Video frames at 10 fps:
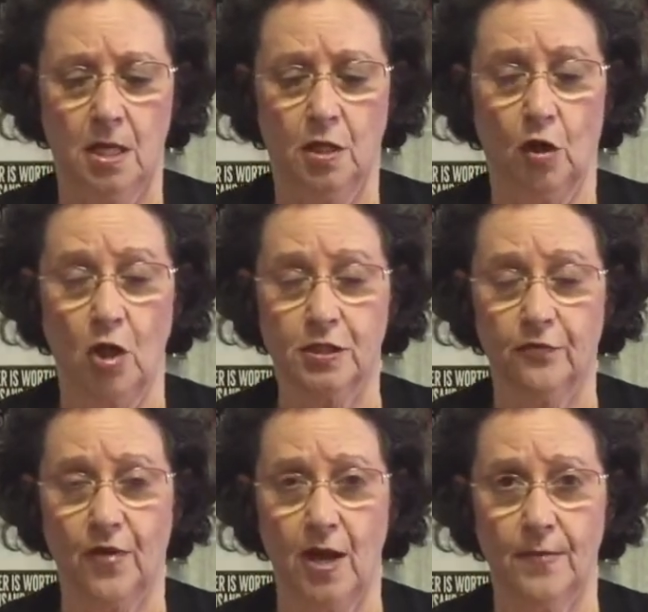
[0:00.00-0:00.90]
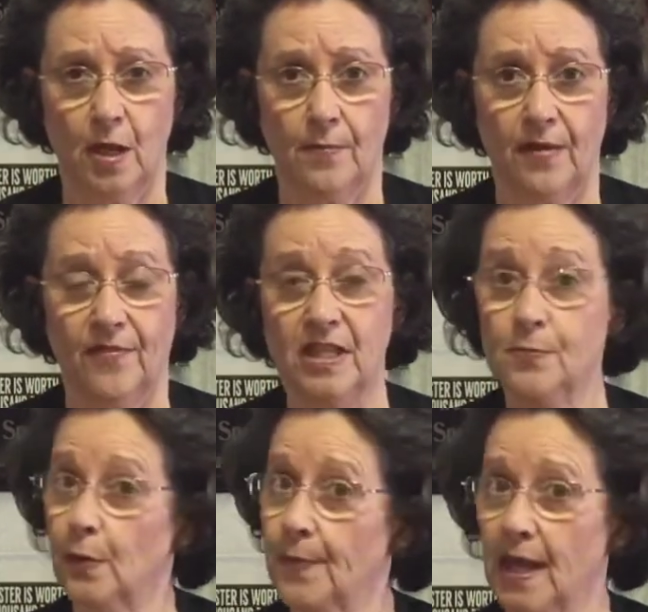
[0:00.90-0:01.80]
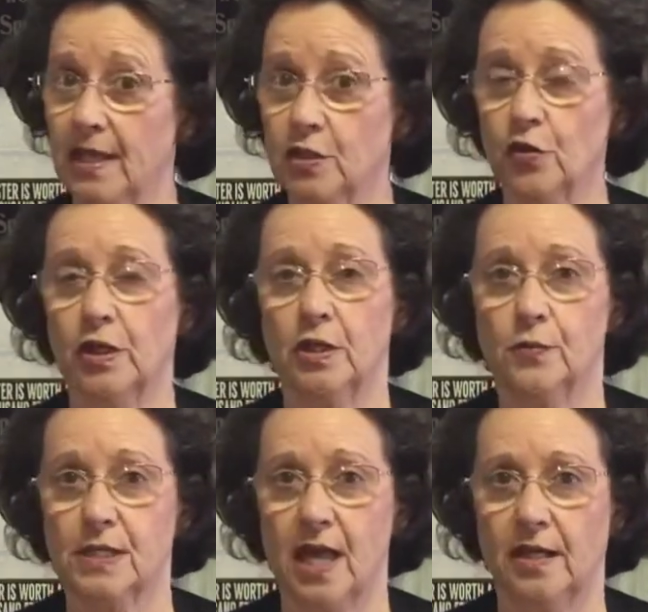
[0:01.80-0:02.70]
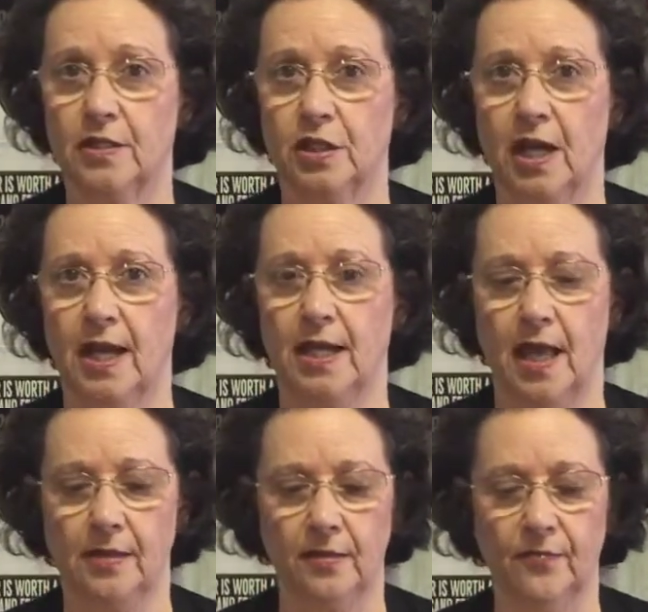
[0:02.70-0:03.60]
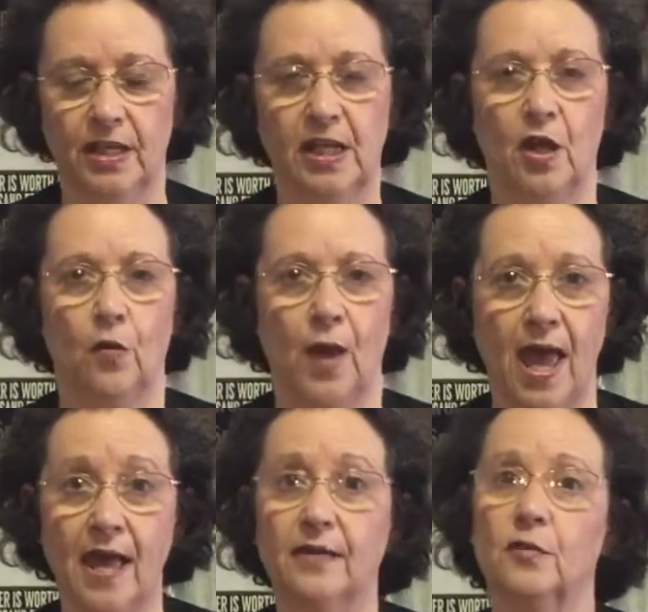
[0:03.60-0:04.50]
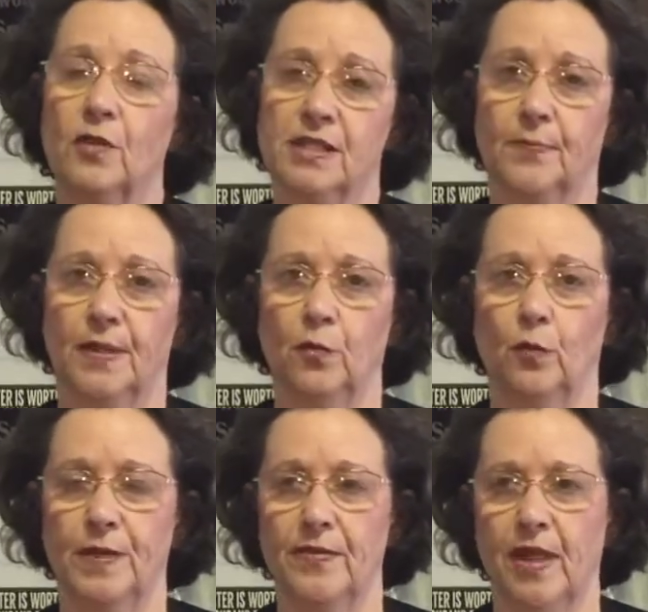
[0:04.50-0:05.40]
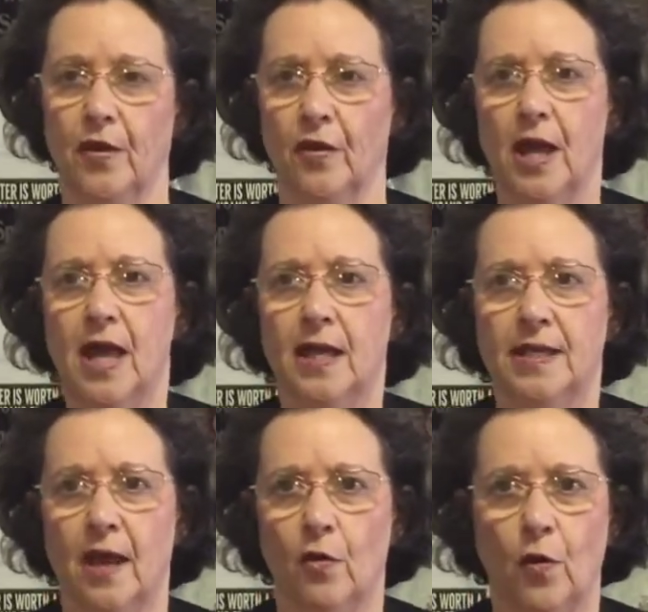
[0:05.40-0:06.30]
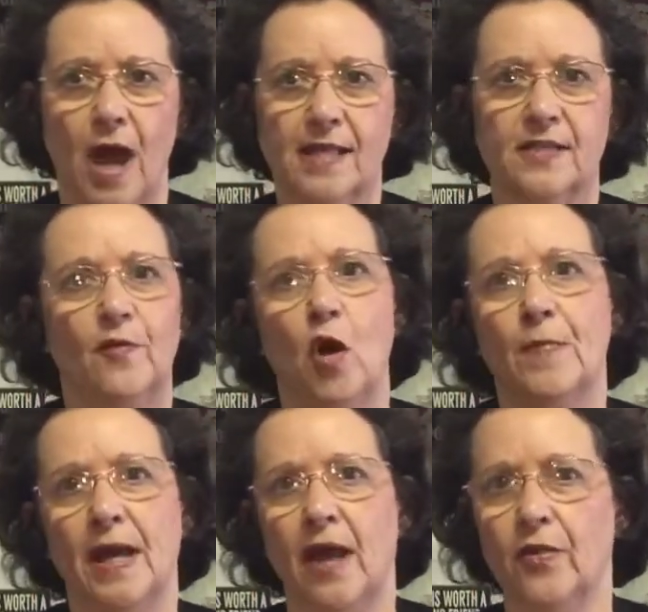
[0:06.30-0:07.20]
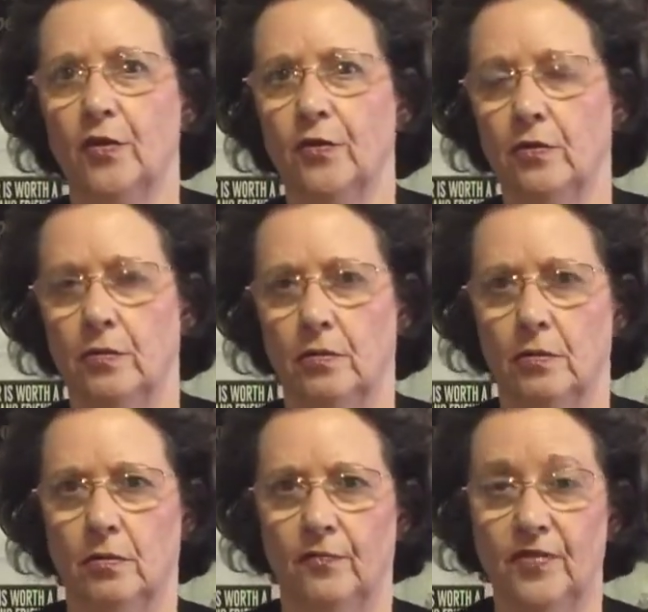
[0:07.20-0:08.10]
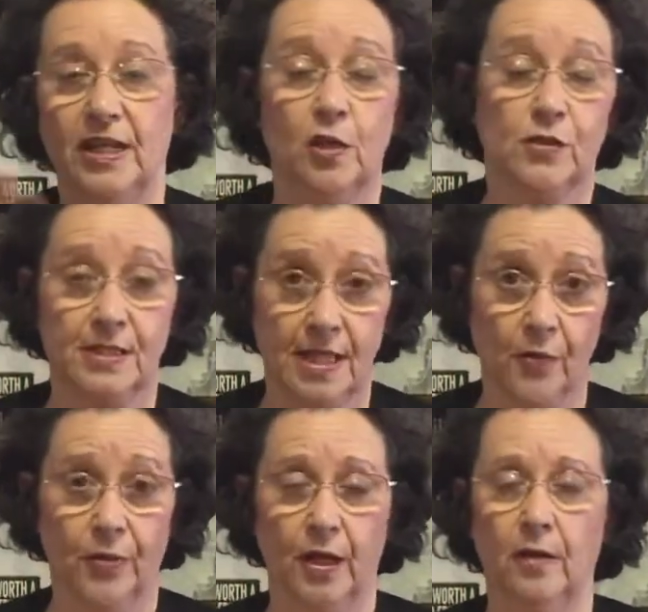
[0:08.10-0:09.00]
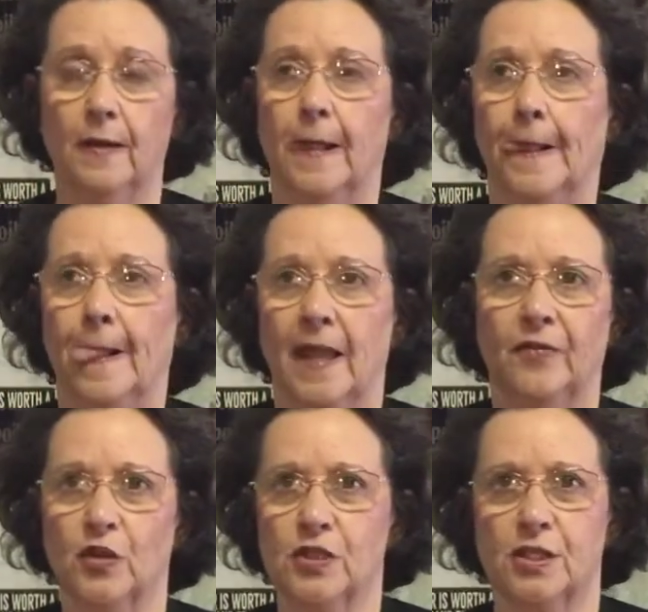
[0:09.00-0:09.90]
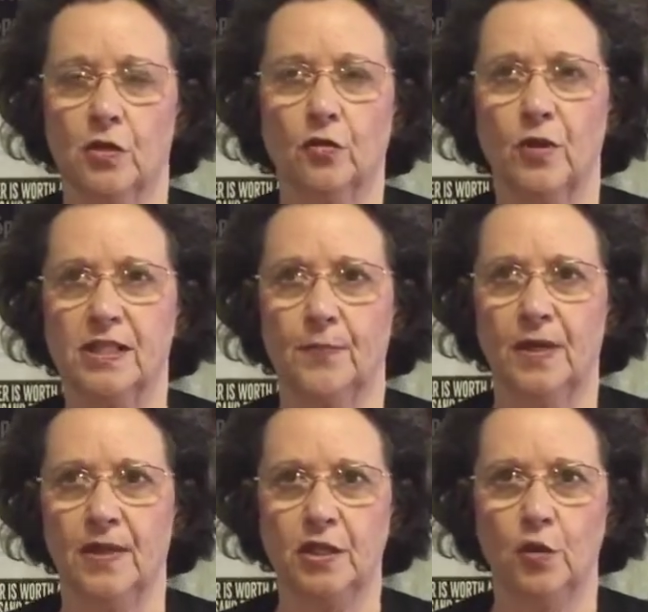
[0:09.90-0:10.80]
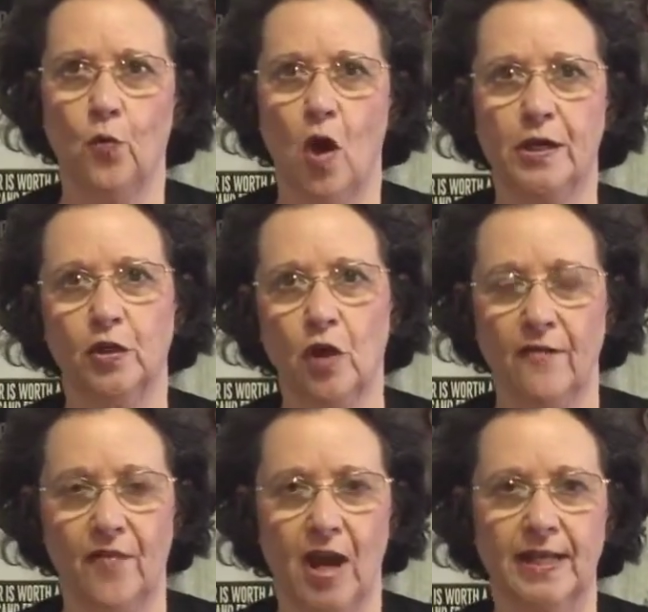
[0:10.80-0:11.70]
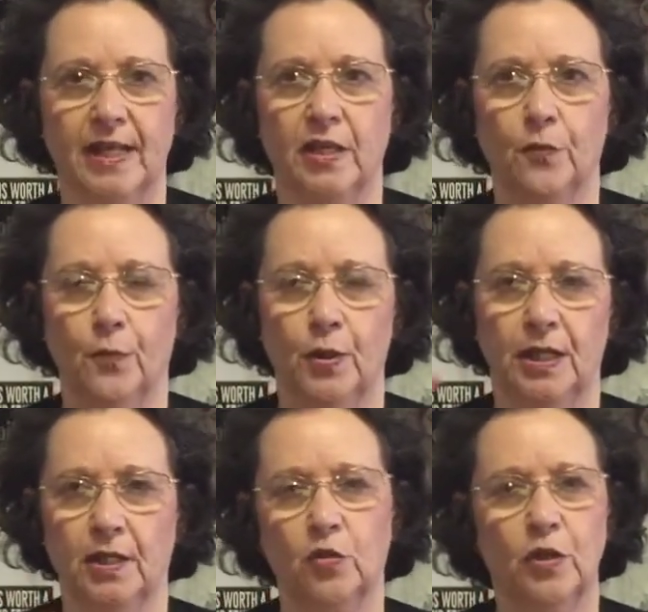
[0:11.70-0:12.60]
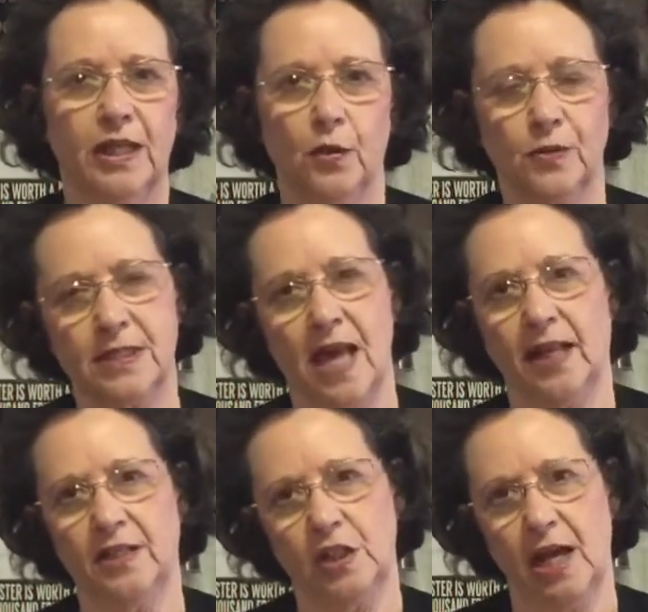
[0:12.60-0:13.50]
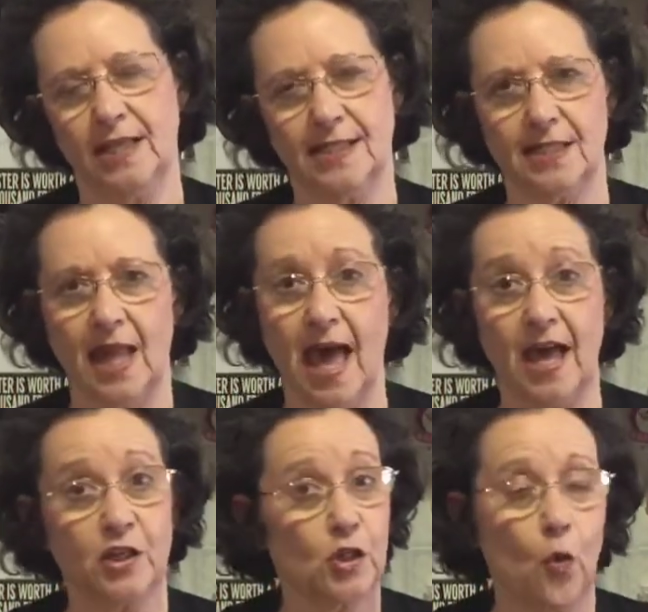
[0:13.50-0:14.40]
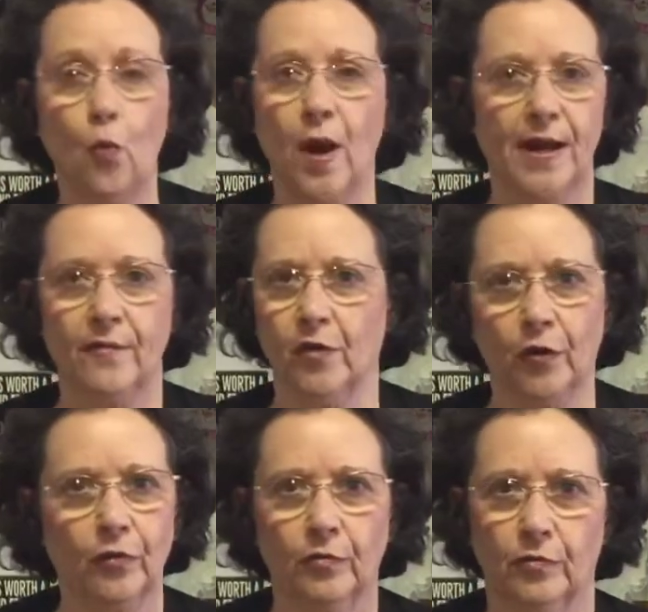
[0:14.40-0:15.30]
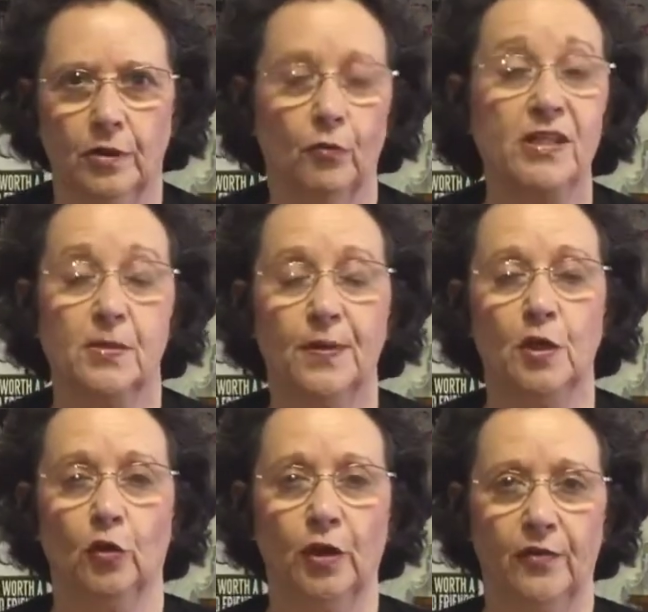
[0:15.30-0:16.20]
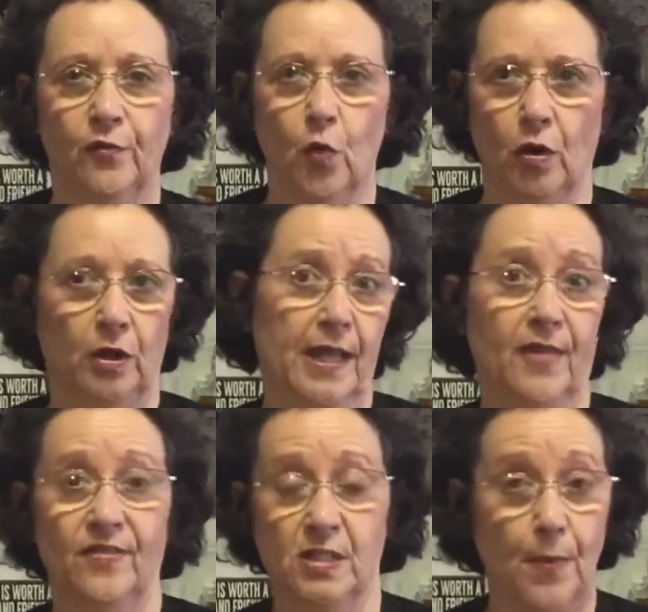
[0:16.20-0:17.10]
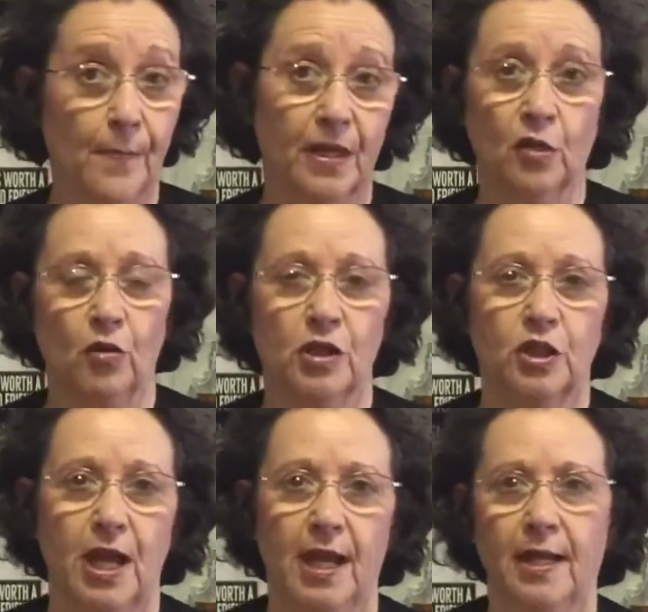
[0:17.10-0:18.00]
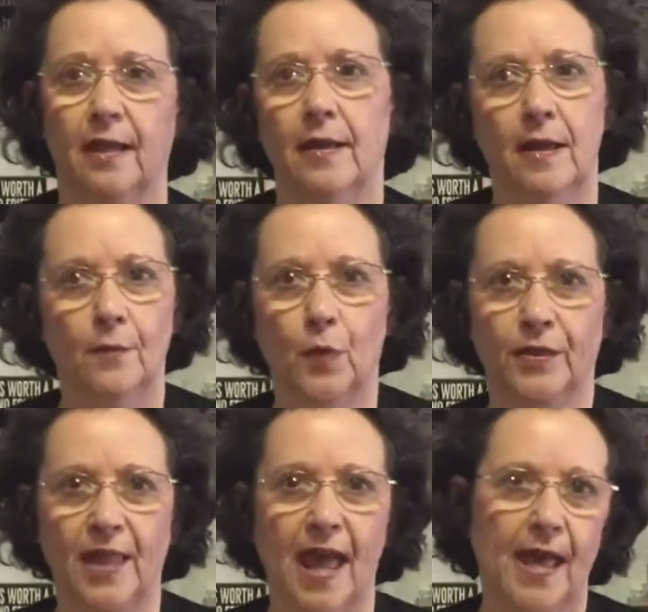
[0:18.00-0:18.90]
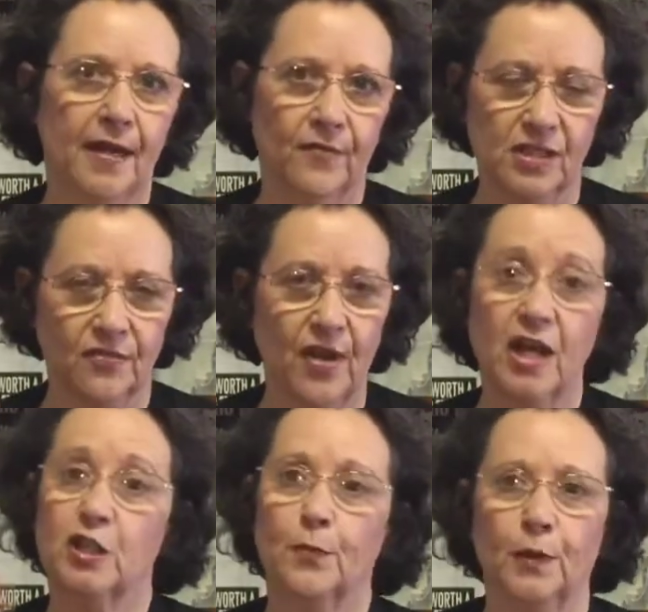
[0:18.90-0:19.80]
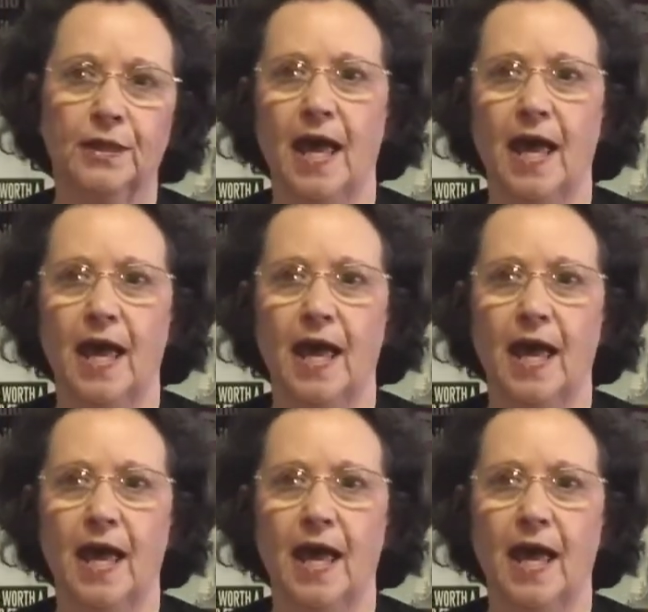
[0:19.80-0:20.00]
You'll also find me on my Facebook page, Cooking with Sally J, and the video and the recipe will be there. Now, as of all my other videos that's out there, if there's a certain recipe that you want and you're not finding it, you put in Cooking with Sally J / whatever the recipe you're looking for. Like if it's pumpkin crunch cake, put that. If it's fudge, put